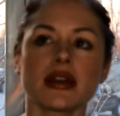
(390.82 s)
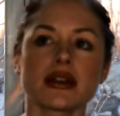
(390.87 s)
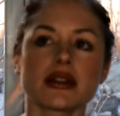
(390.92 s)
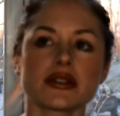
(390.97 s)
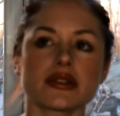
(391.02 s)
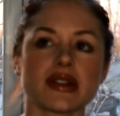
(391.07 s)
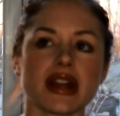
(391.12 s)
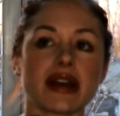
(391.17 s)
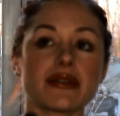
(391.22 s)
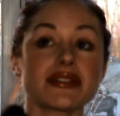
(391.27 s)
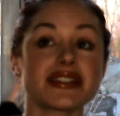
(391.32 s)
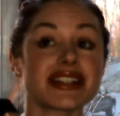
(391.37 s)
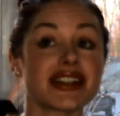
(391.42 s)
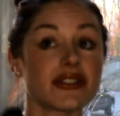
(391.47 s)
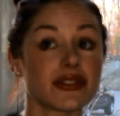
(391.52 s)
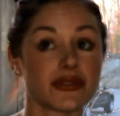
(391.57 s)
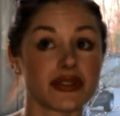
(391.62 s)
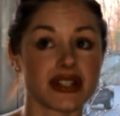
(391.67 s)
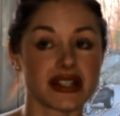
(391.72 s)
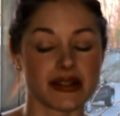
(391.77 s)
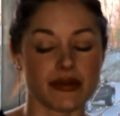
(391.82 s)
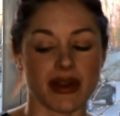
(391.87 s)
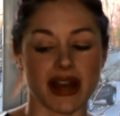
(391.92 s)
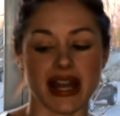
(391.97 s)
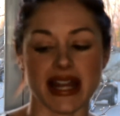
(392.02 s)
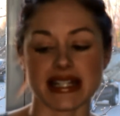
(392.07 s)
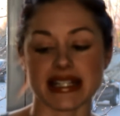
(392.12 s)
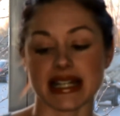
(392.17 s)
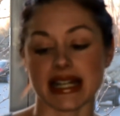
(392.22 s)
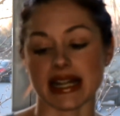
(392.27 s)
So that was another reason
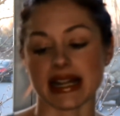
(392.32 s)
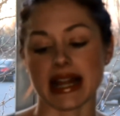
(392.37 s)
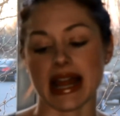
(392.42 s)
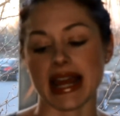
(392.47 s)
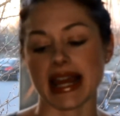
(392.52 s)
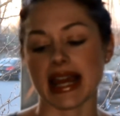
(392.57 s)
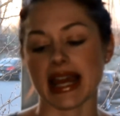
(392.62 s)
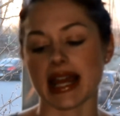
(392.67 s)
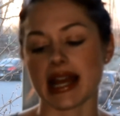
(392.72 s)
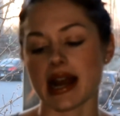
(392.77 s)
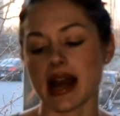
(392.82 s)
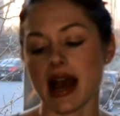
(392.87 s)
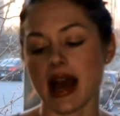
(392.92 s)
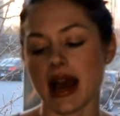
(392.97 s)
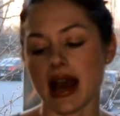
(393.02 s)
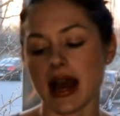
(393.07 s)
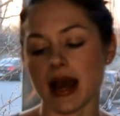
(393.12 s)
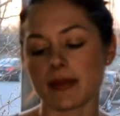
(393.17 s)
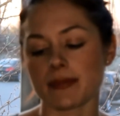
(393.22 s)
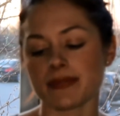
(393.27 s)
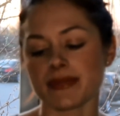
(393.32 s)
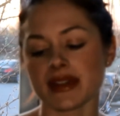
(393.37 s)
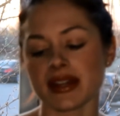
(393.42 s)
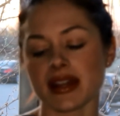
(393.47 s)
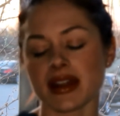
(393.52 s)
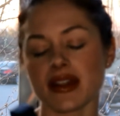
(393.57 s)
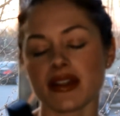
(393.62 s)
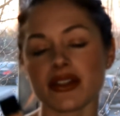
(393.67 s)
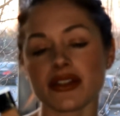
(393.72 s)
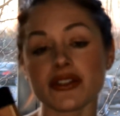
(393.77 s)
why I didn't like it.
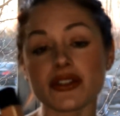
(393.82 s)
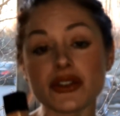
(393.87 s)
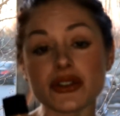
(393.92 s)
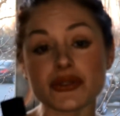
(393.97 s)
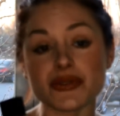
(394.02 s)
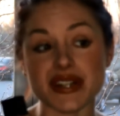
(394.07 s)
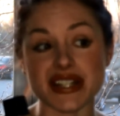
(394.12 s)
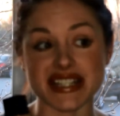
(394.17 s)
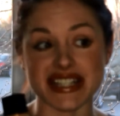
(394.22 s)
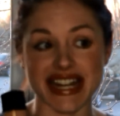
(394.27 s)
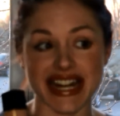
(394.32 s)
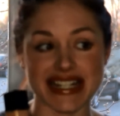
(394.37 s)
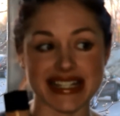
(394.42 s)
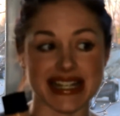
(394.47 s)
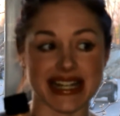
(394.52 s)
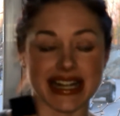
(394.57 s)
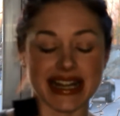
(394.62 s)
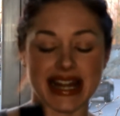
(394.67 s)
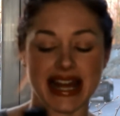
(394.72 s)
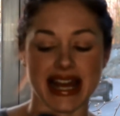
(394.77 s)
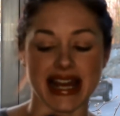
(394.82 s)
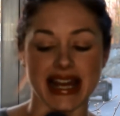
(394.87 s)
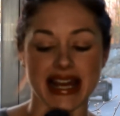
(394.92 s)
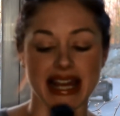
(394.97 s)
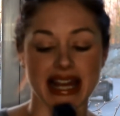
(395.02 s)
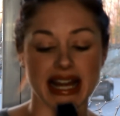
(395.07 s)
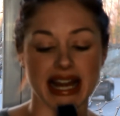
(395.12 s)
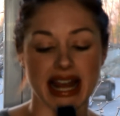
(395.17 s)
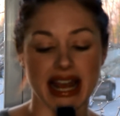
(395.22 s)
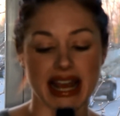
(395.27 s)
Third reason I didn't like
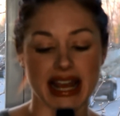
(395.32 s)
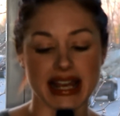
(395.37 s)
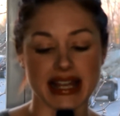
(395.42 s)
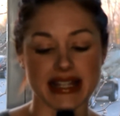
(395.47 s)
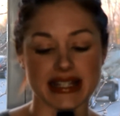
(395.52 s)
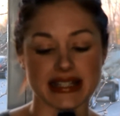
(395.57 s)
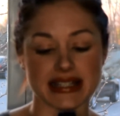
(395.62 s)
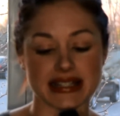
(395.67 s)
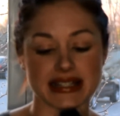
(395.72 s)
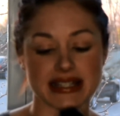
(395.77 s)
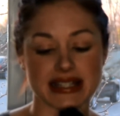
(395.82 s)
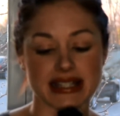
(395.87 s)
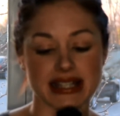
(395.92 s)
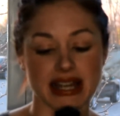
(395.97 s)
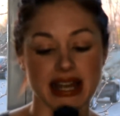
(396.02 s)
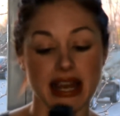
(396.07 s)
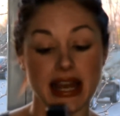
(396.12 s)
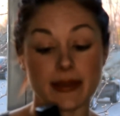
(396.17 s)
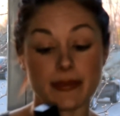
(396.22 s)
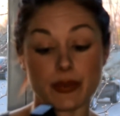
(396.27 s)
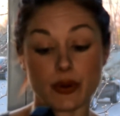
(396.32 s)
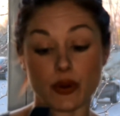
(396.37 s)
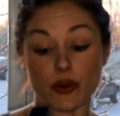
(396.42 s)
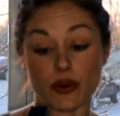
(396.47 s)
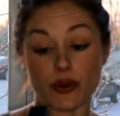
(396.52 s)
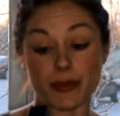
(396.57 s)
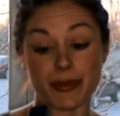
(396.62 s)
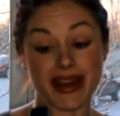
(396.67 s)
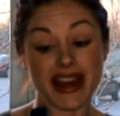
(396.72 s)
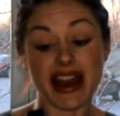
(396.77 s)
it is it
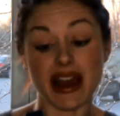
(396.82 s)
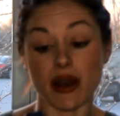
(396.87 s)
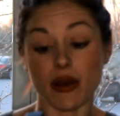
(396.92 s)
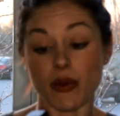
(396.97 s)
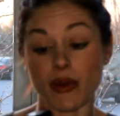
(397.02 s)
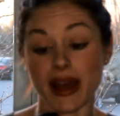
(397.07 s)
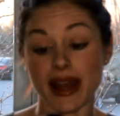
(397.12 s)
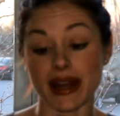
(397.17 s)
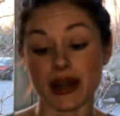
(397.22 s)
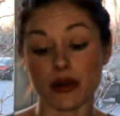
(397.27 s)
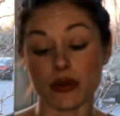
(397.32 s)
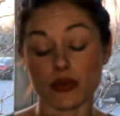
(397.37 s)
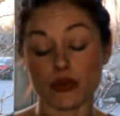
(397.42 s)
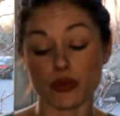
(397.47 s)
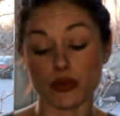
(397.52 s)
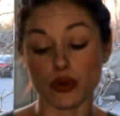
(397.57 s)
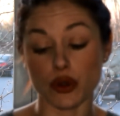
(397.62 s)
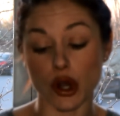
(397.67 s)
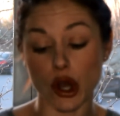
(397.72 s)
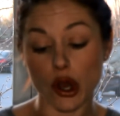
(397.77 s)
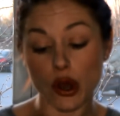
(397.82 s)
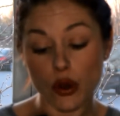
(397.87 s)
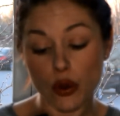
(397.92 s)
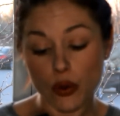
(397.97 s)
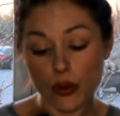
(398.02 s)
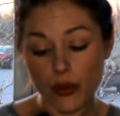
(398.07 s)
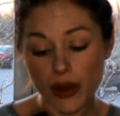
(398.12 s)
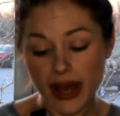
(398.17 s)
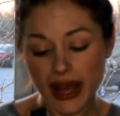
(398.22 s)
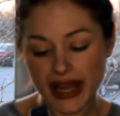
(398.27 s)
broke me out. I don't
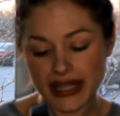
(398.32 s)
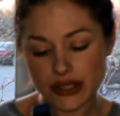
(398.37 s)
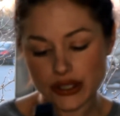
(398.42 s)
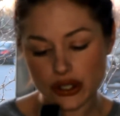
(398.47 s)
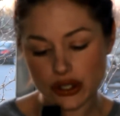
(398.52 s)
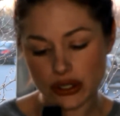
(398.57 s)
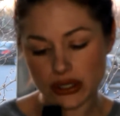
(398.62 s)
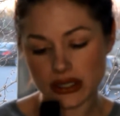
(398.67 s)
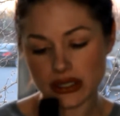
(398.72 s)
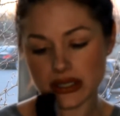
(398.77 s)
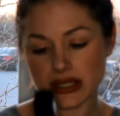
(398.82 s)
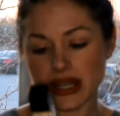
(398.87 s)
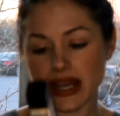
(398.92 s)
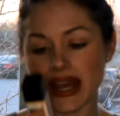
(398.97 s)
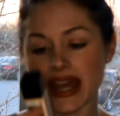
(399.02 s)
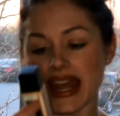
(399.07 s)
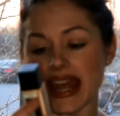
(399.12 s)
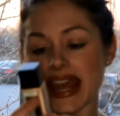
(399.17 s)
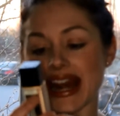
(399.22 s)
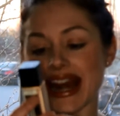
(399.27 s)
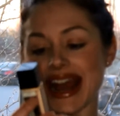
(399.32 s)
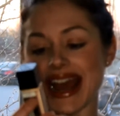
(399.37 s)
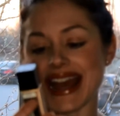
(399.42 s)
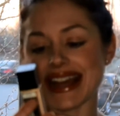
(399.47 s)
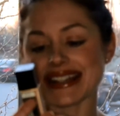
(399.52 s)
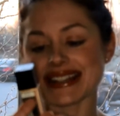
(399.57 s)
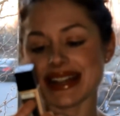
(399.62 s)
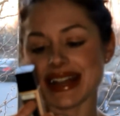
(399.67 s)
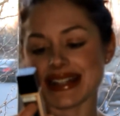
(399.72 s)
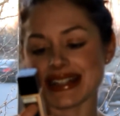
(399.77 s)
know, it
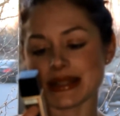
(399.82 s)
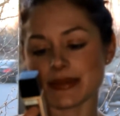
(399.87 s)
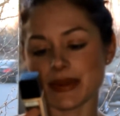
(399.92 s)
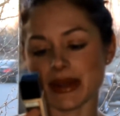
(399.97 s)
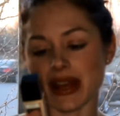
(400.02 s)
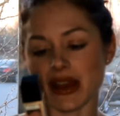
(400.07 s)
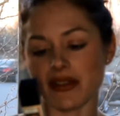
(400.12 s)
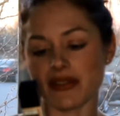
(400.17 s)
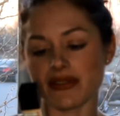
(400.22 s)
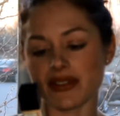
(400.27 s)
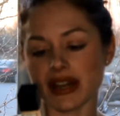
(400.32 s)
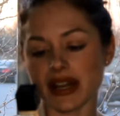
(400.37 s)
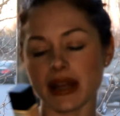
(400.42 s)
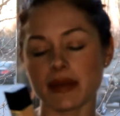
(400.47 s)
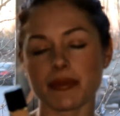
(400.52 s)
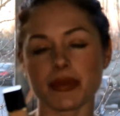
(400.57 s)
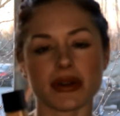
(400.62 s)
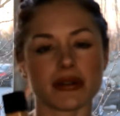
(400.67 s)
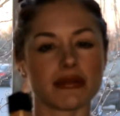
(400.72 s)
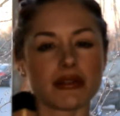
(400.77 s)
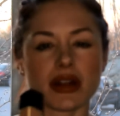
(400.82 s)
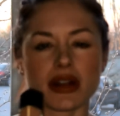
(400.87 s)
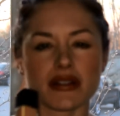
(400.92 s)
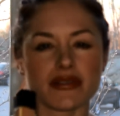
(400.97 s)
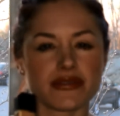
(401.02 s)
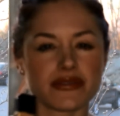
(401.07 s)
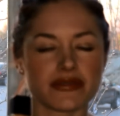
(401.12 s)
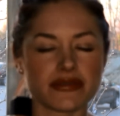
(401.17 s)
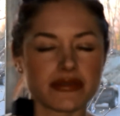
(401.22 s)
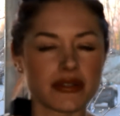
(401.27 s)
has SPF in it, but a lot of